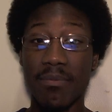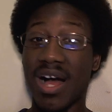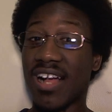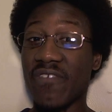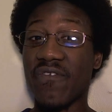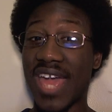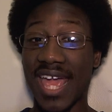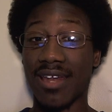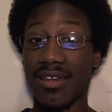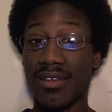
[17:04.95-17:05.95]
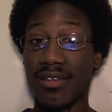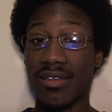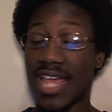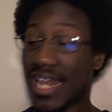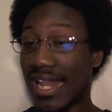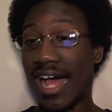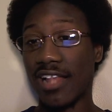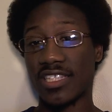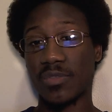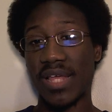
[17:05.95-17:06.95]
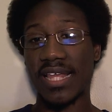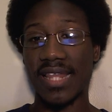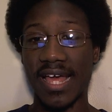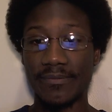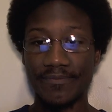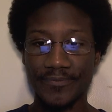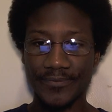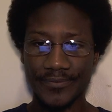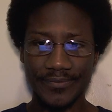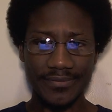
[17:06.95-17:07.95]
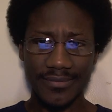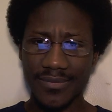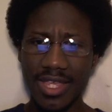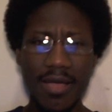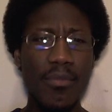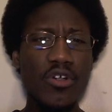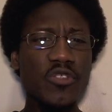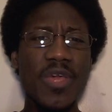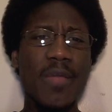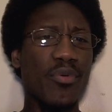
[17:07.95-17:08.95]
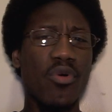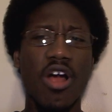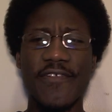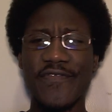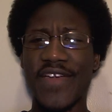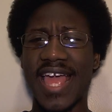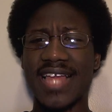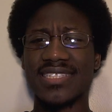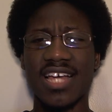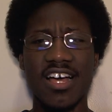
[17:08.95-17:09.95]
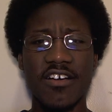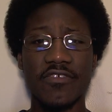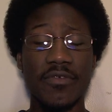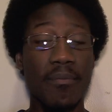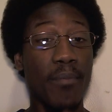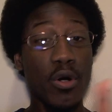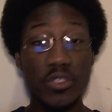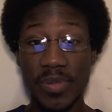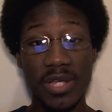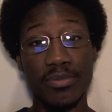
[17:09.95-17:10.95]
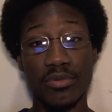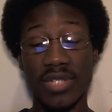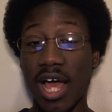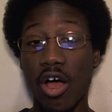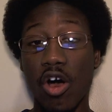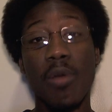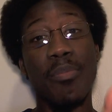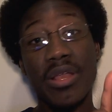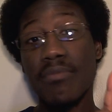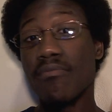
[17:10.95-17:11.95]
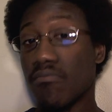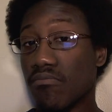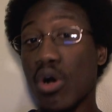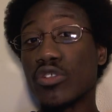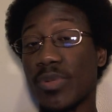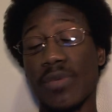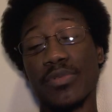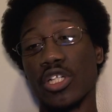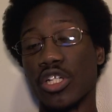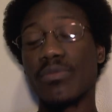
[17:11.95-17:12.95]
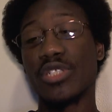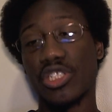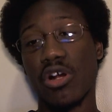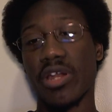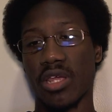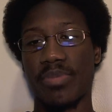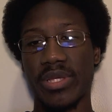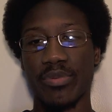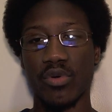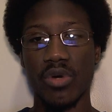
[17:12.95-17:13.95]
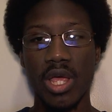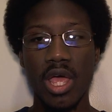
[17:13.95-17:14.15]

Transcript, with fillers: and manga fan and I'll explain that. Most people are fans of most people, not all, but most people, a good majority of people